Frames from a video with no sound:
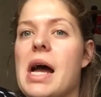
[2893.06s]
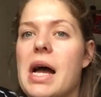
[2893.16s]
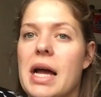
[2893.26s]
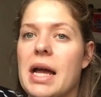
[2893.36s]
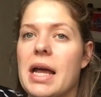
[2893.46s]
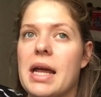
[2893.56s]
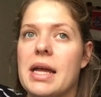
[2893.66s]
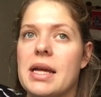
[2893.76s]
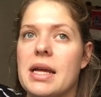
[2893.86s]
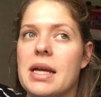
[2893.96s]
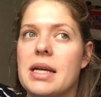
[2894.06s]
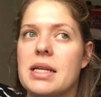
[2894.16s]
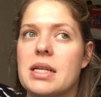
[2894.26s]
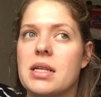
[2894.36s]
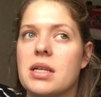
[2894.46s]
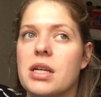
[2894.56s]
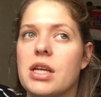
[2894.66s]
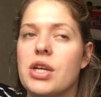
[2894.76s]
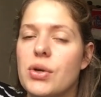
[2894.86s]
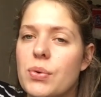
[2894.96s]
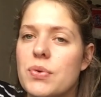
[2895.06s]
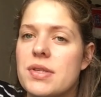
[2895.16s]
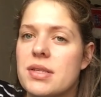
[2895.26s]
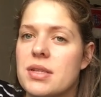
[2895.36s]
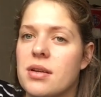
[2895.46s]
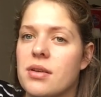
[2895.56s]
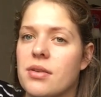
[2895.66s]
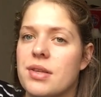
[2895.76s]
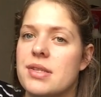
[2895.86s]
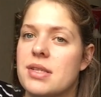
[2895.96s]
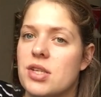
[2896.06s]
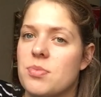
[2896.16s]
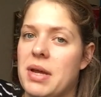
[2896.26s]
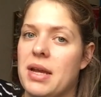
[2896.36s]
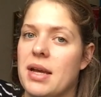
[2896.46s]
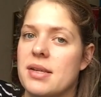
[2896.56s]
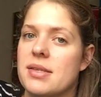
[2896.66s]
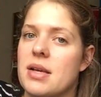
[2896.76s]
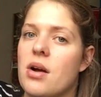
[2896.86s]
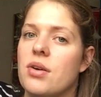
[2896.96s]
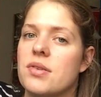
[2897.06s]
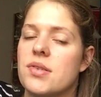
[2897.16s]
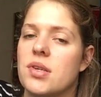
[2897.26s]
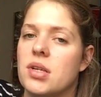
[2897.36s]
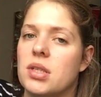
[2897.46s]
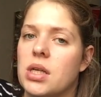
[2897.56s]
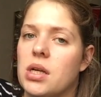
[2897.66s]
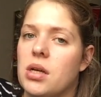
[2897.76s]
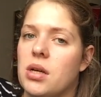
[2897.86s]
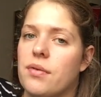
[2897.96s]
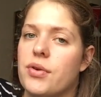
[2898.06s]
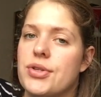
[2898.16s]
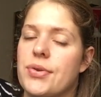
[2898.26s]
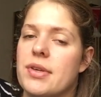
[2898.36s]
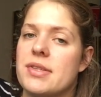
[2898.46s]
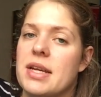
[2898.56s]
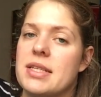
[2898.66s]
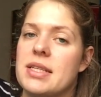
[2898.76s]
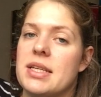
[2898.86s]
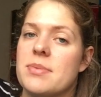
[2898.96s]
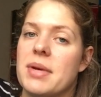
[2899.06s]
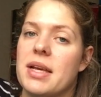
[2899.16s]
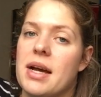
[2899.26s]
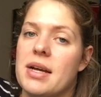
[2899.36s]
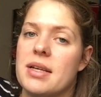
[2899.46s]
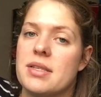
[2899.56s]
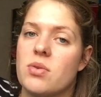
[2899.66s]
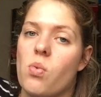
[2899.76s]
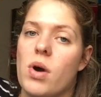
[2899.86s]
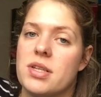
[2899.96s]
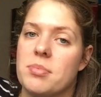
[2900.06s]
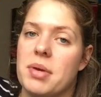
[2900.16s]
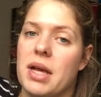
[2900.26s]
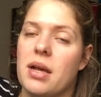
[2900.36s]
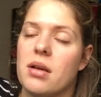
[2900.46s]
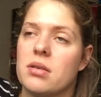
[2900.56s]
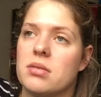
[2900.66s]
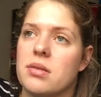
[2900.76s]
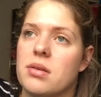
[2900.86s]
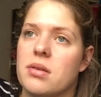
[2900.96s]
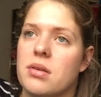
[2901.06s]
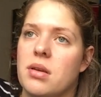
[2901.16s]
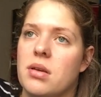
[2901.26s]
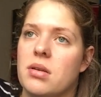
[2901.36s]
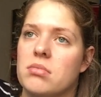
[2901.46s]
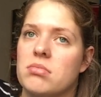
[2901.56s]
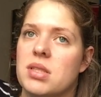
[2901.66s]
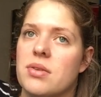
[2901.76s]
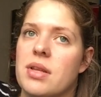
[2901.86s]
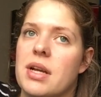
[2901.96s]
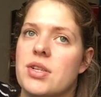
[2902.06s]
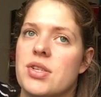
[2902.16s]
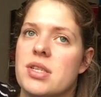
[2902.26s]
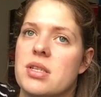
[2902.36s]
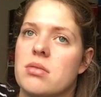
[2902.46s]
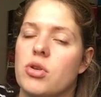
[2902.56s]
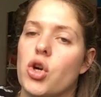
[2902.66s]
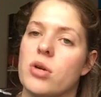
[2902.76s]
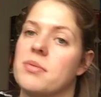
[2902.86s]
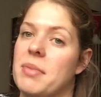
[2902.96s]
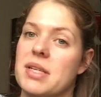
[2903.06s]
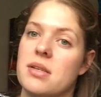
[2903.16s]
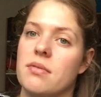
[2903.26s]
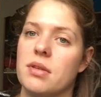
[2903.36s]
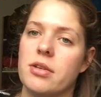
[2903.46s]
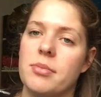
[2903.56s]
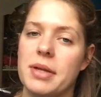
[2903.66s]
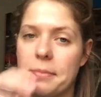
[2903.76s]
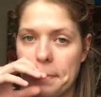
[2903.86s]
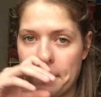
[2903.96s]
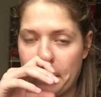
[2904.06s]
I used the Stitch Mania cells for 2019 as my guide as to what to pick, so that I just curbed myself a little bit.